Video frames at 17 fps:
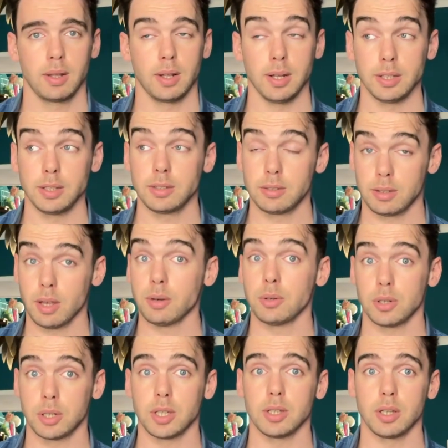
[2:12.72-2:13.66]

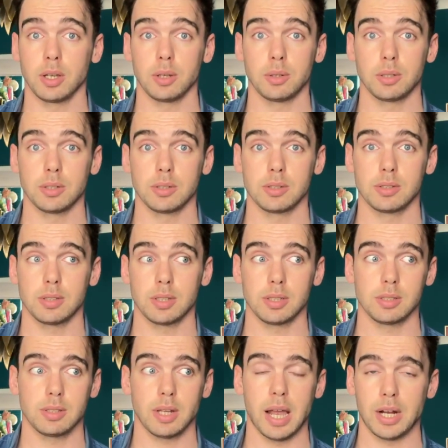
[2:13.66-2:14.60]
Don't knock it though, because
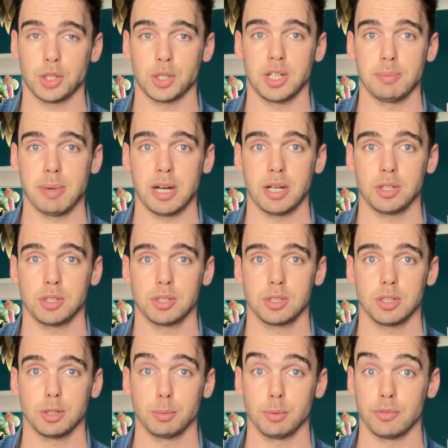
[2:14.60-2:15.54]
this actually managed
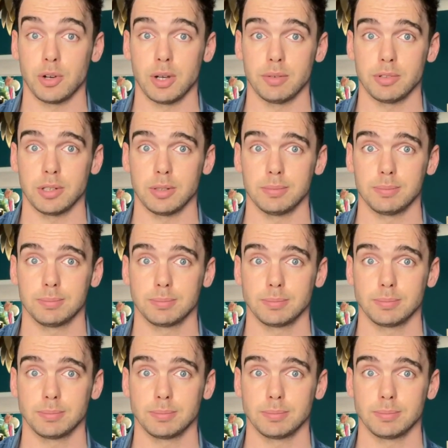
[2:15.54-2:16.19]
to revive her.